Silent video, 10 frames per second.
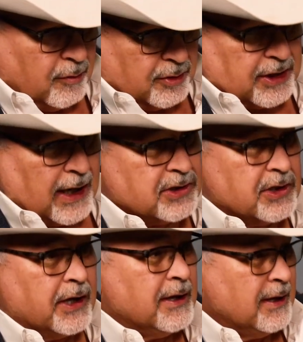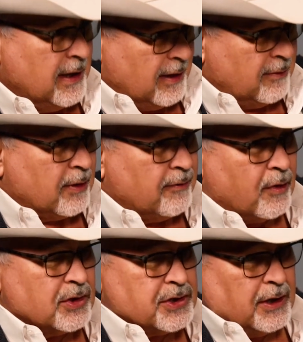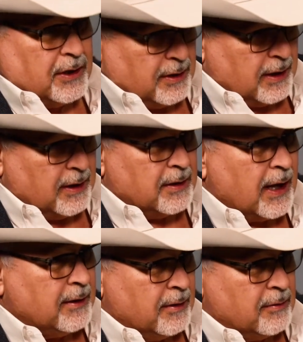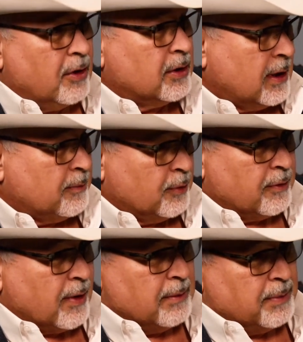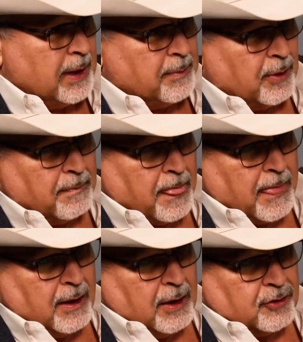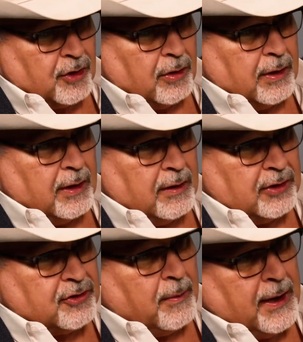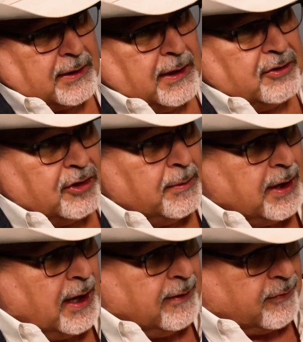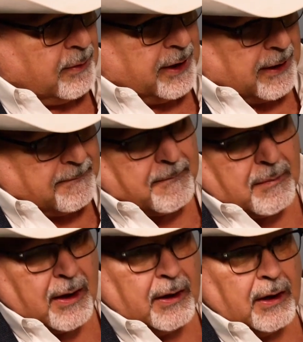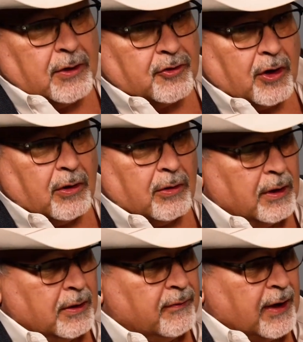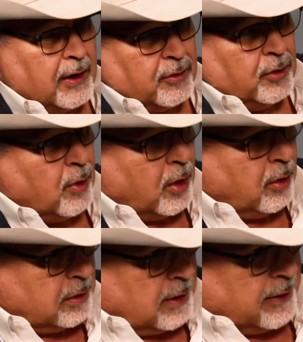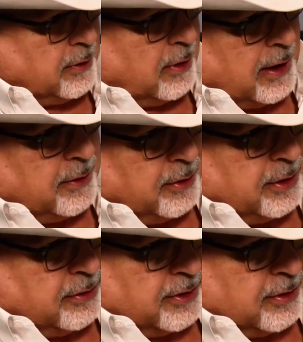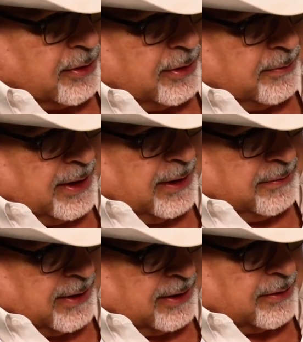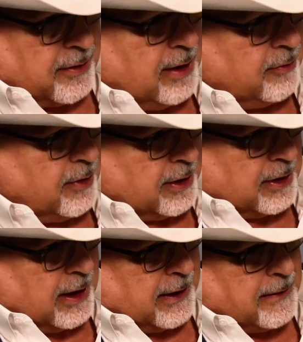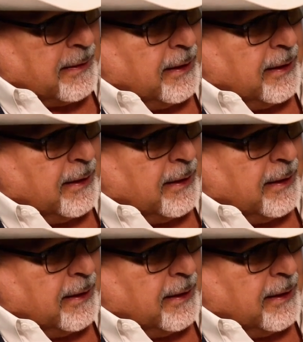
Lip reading: We were fortunate and got hooked up with the right people. So let's go back to NCBA for a minute. So you've got a new role. I know you're going to be hitting the ground running on it.